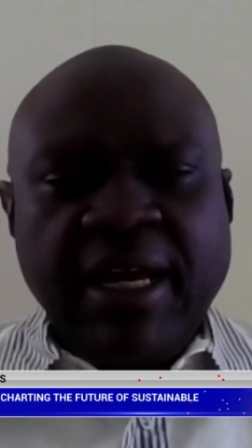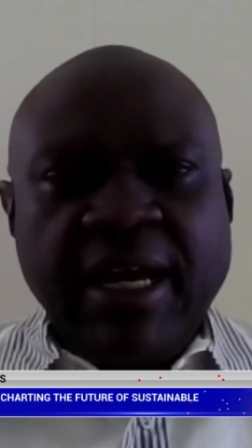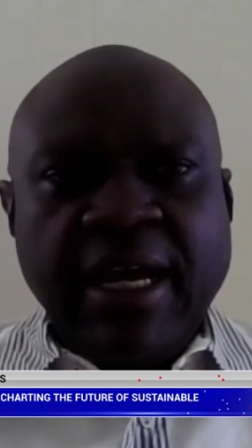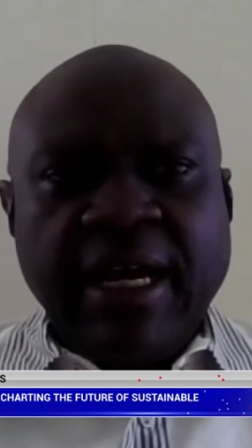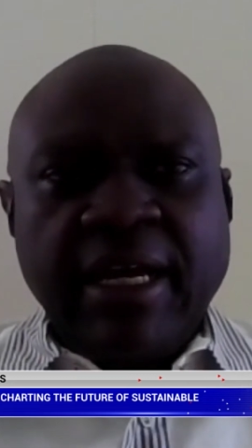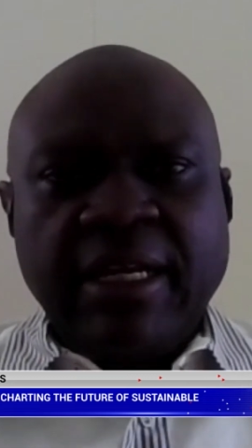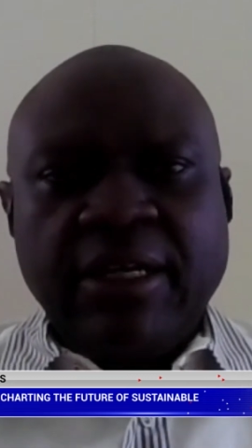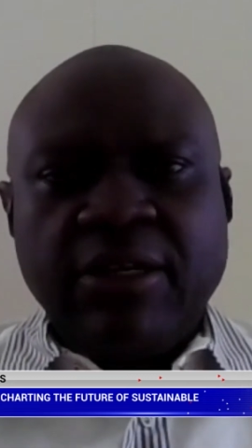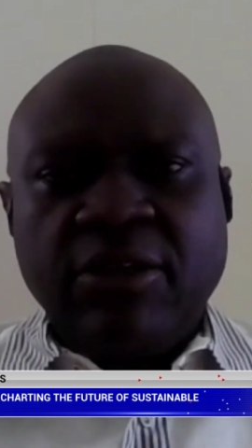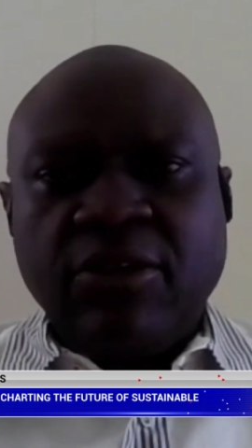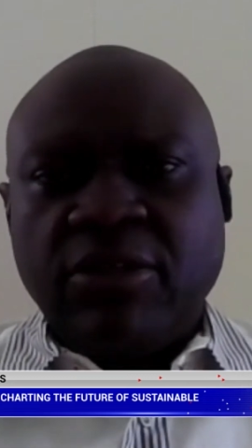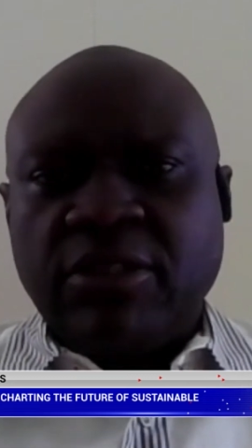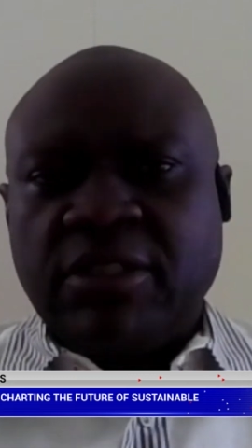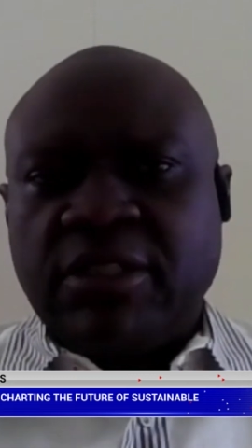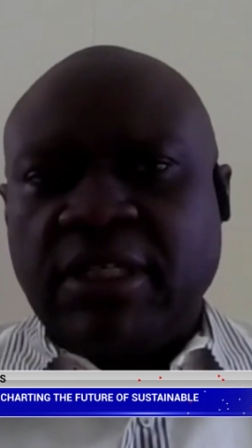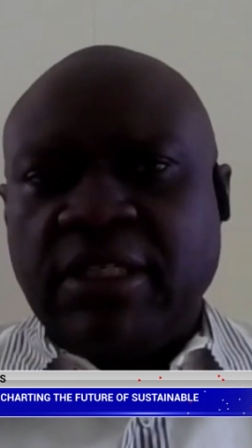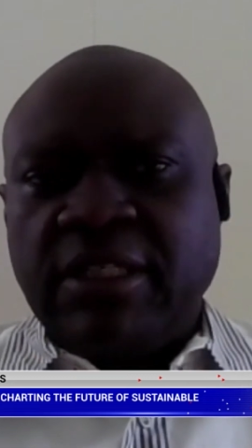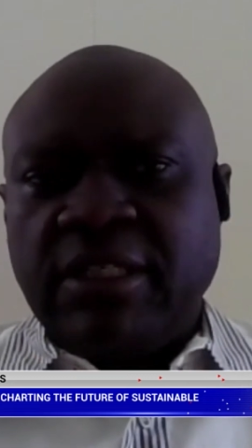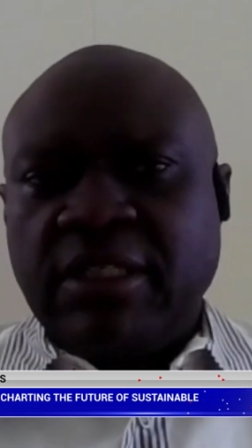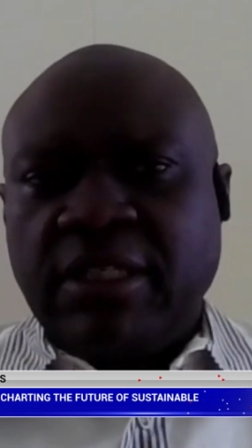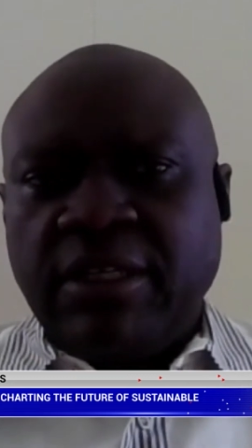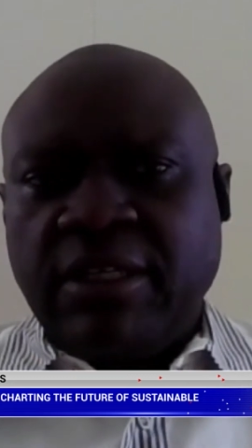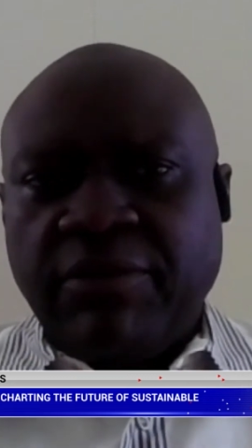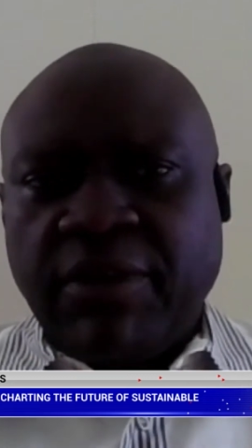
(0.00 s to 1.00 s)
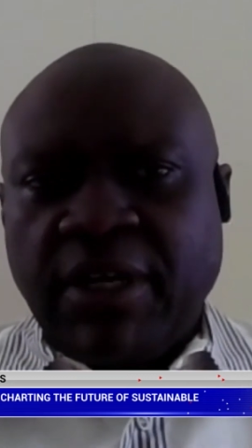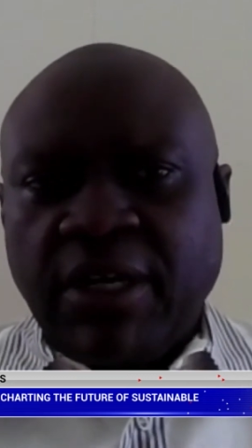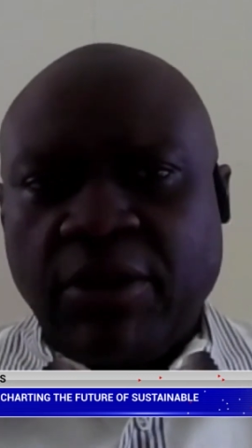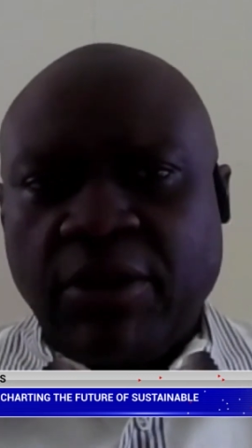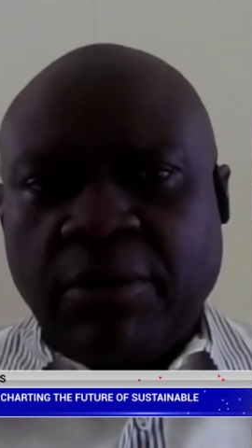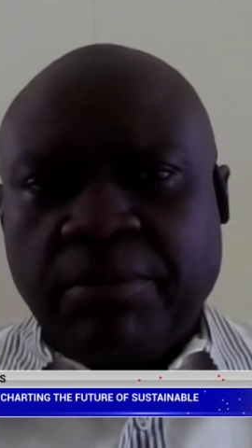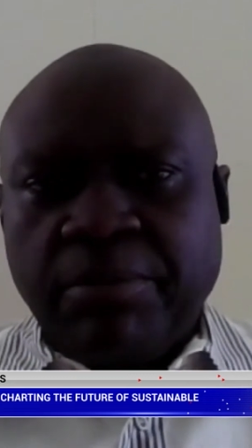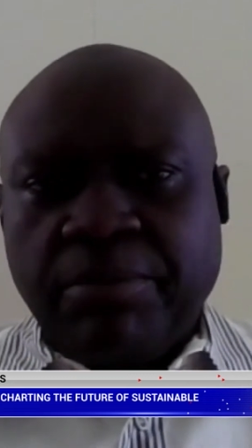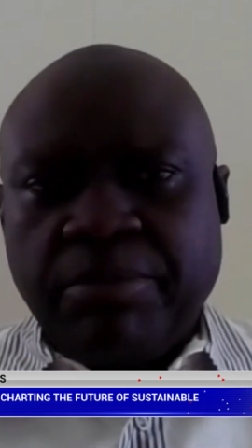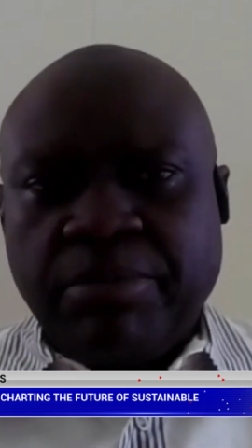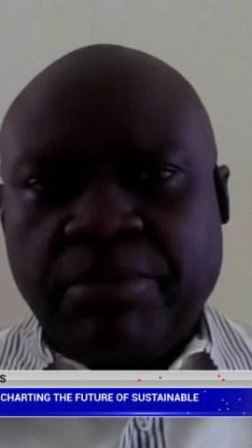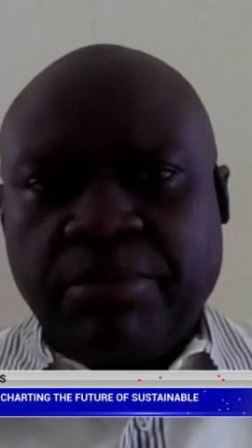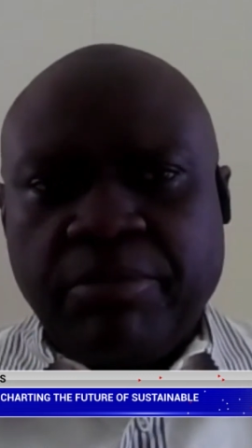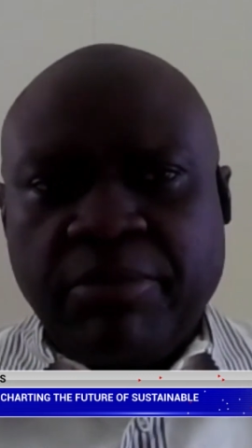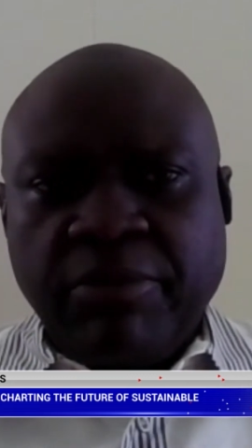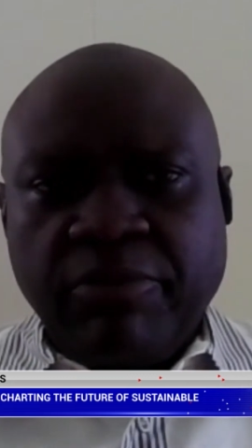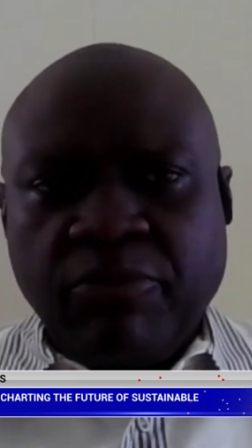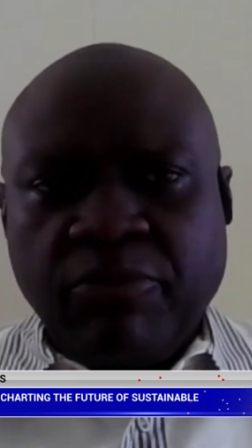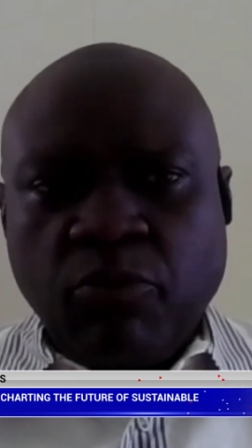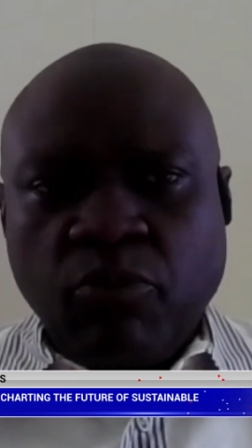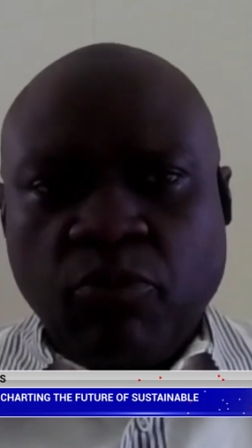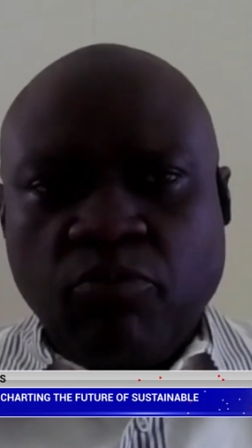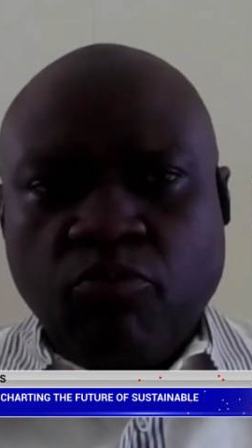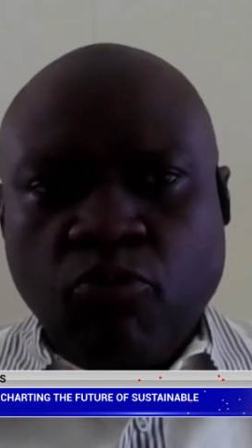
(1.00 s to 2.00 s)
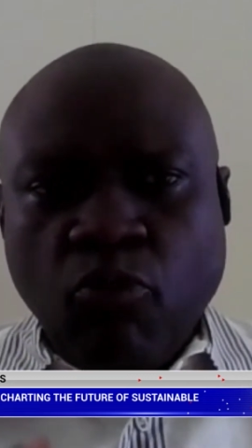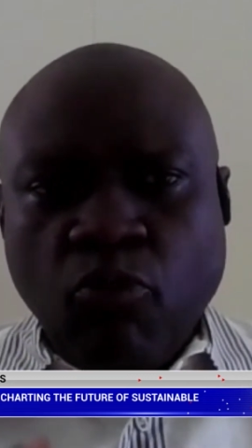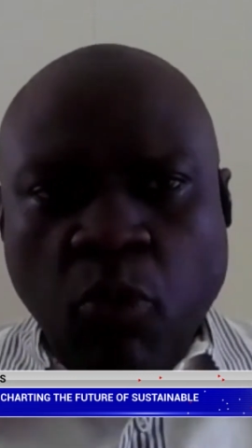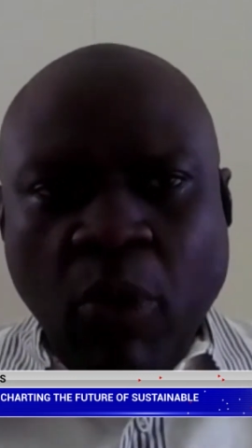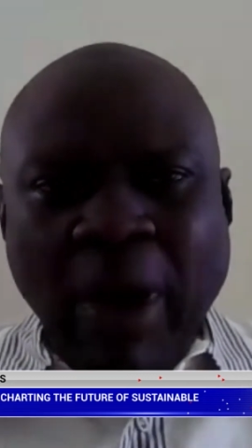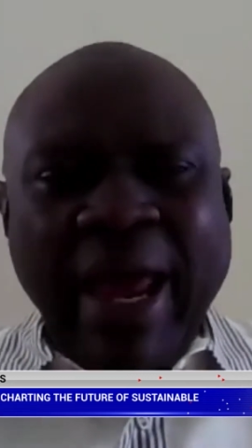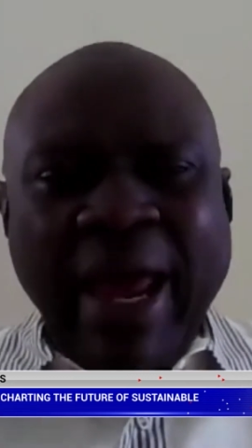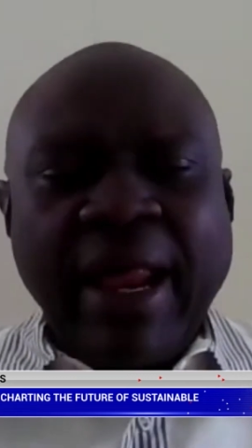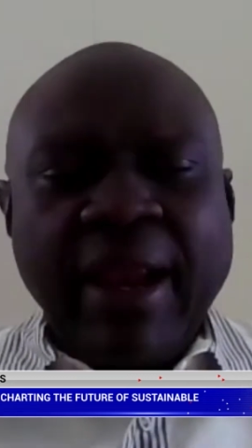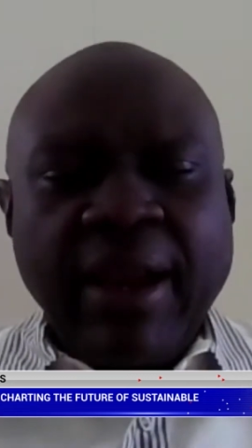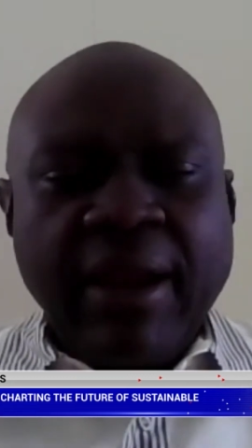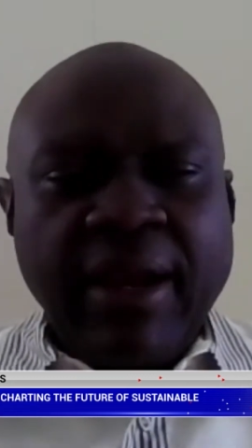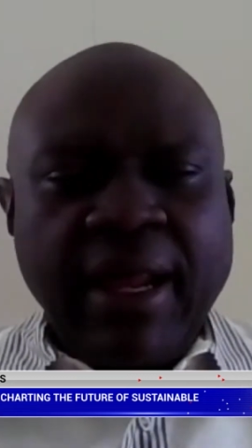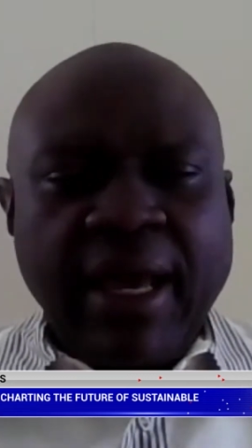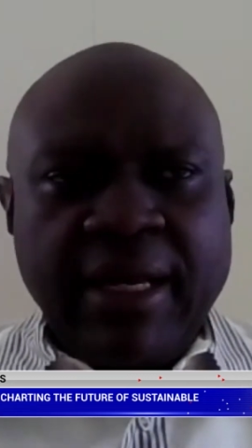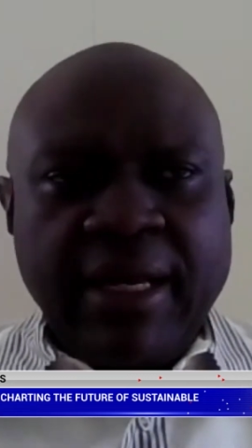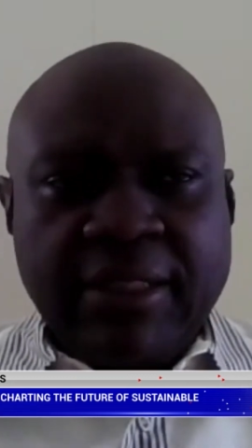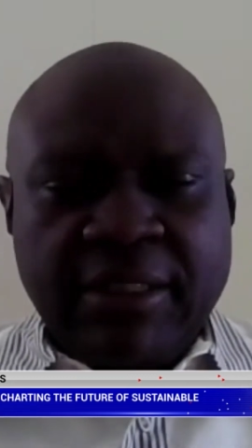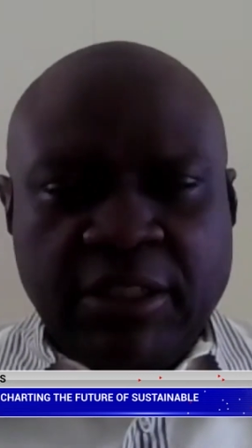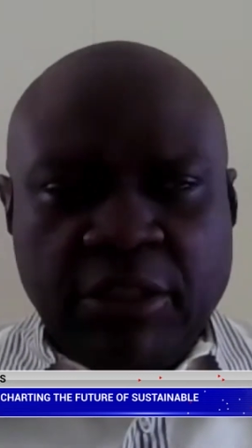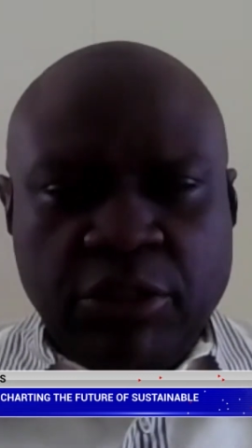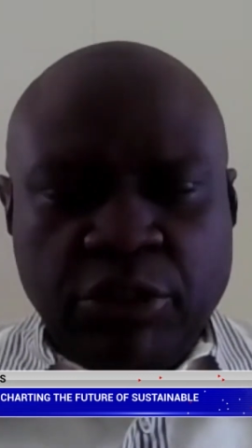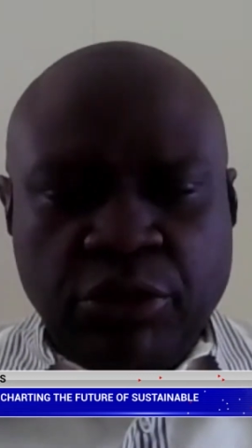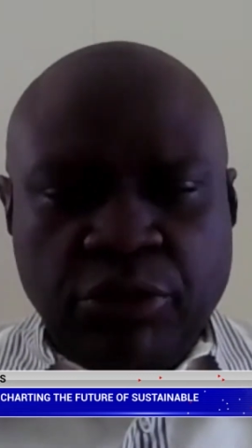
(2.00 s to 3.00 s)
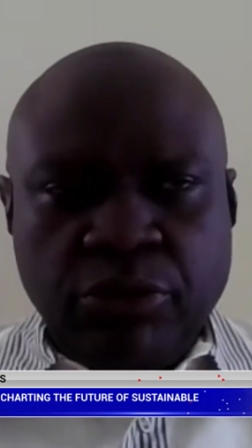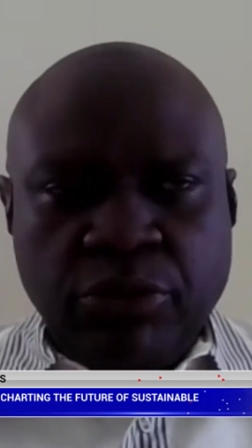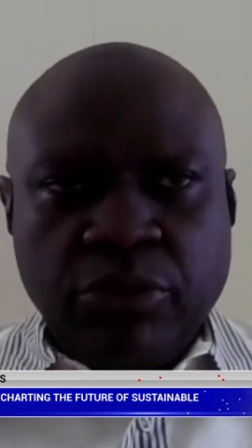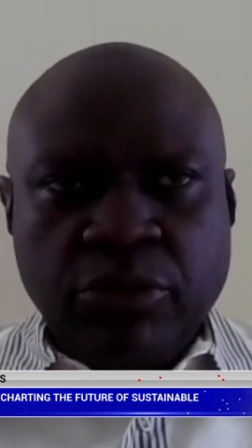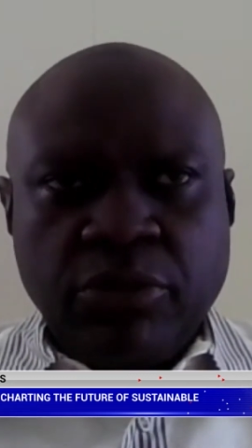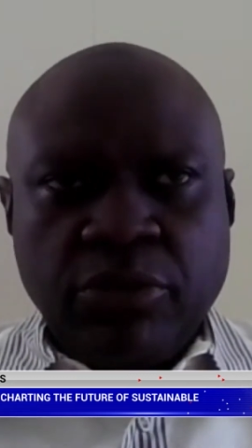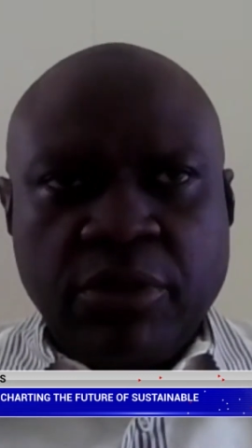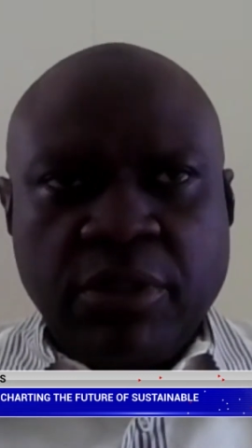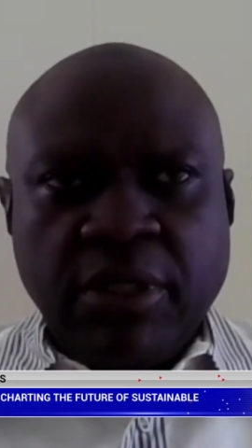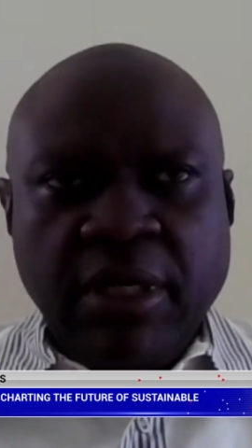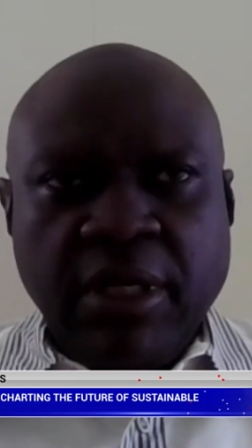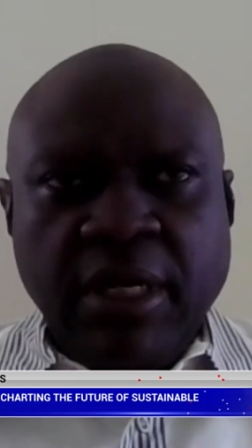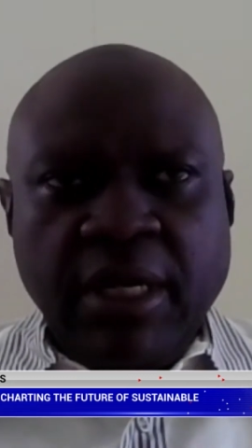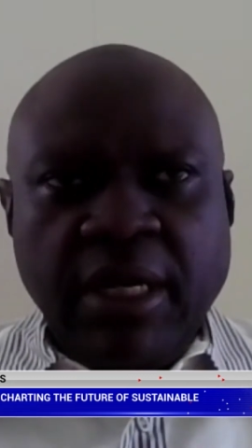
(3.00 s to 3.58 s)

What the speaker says: and doesn't develop well as he should,